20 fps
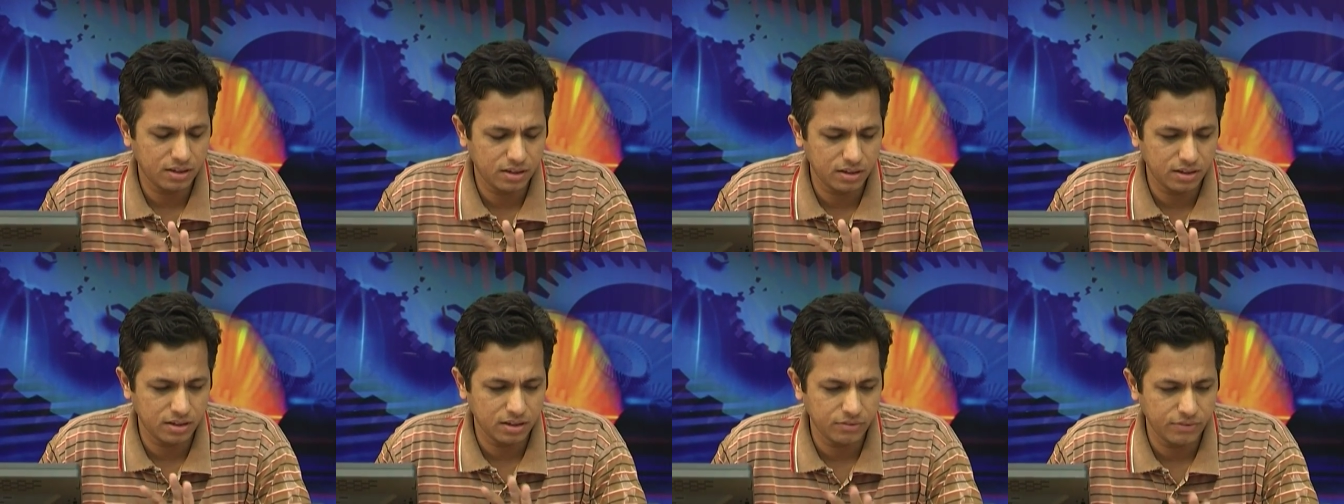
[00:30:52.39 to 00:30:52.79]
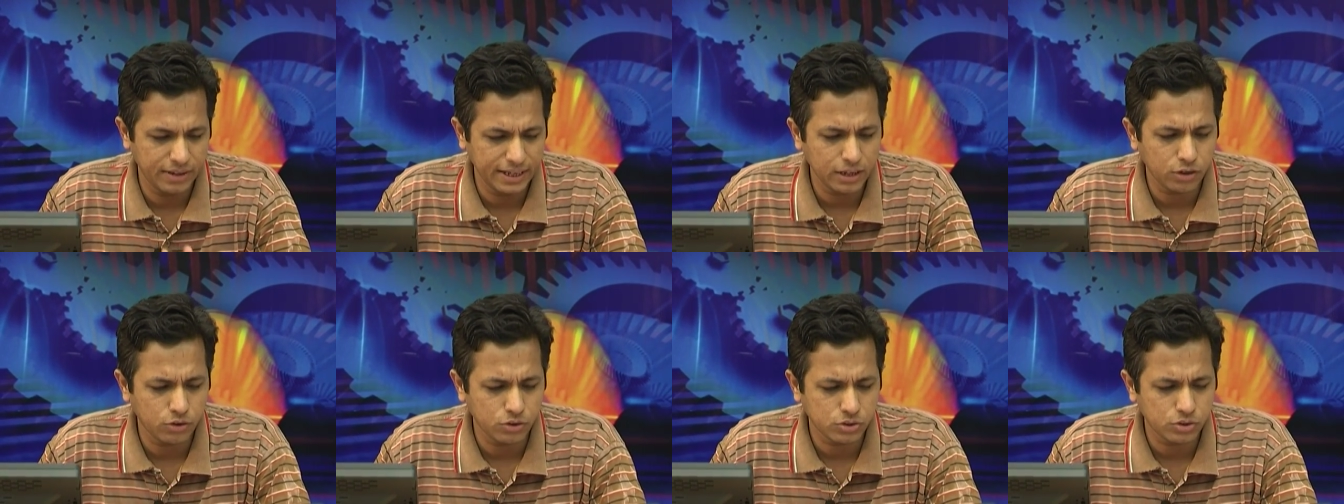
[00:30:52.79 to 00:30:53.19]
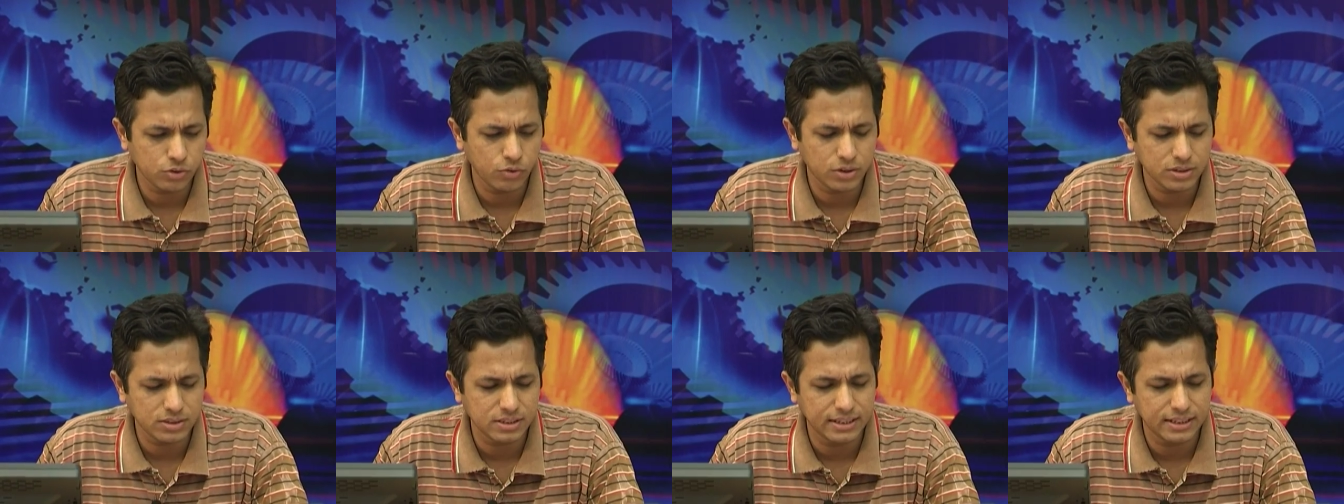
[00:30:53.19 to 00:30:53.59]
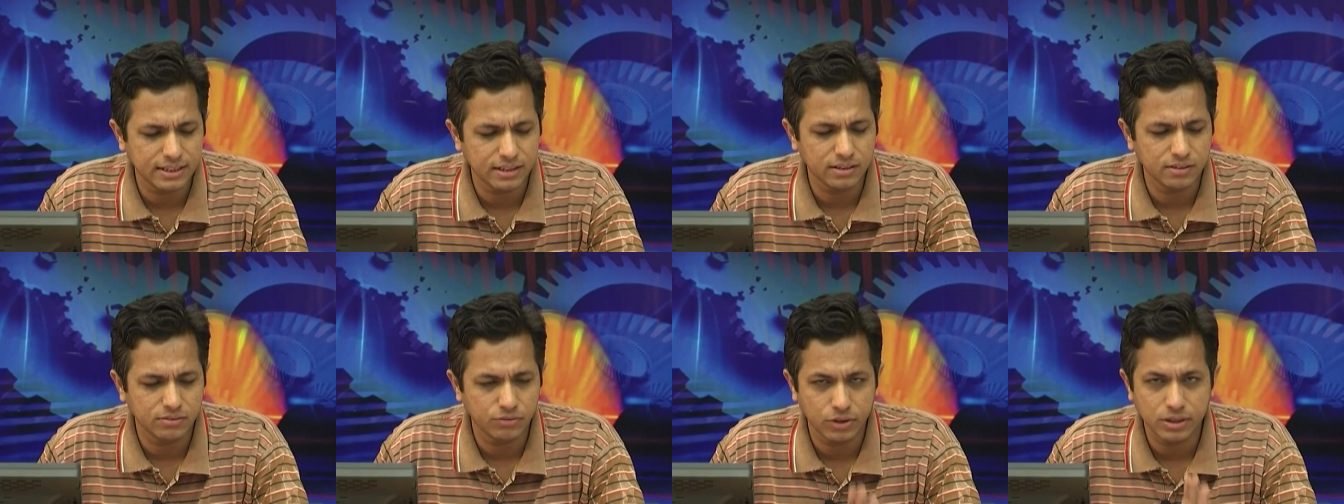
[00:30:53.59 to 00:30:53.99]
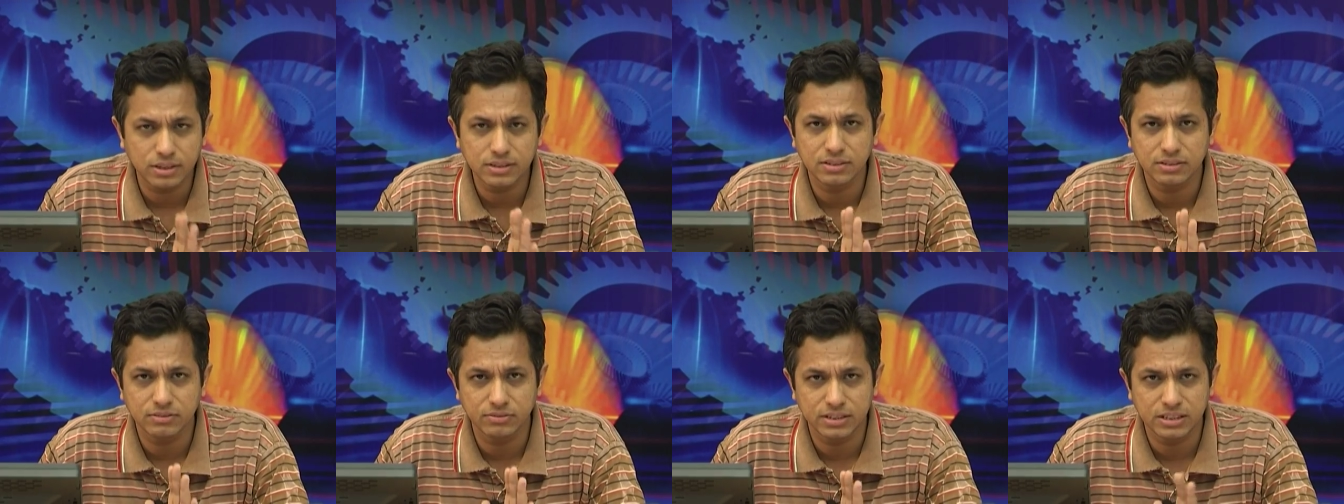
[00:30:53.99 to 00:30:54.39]
uh, very close to what is written, what
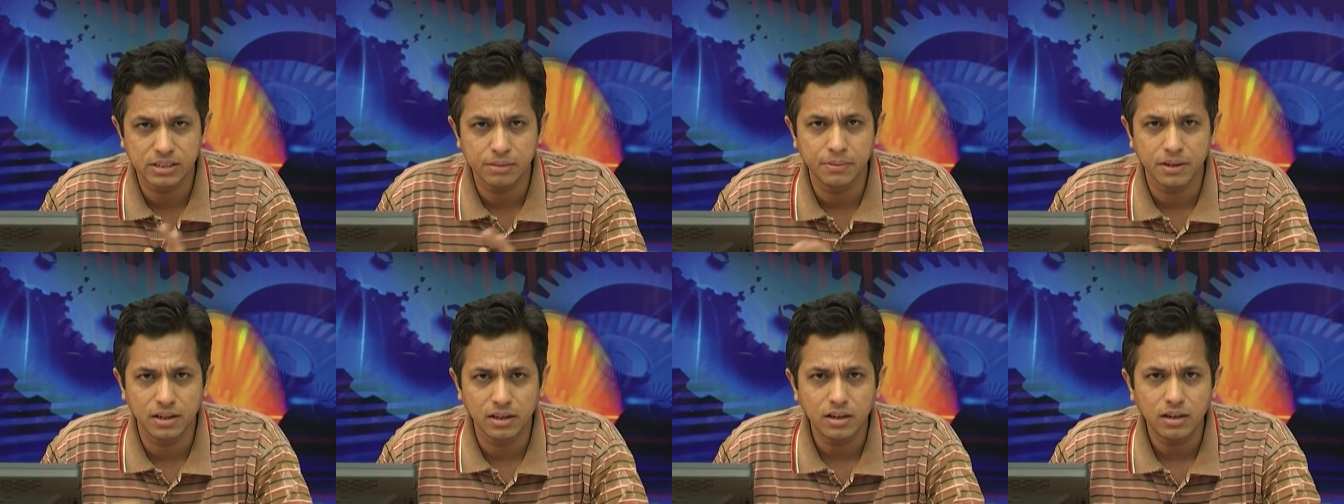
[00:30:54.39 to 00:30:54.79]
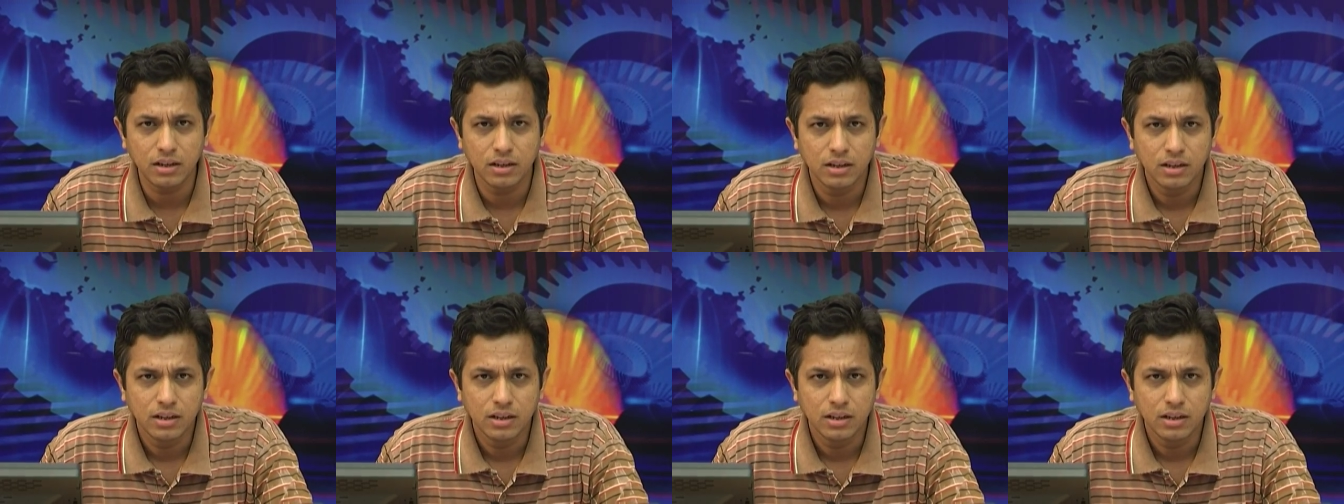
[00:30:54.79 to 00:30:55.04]
is visible.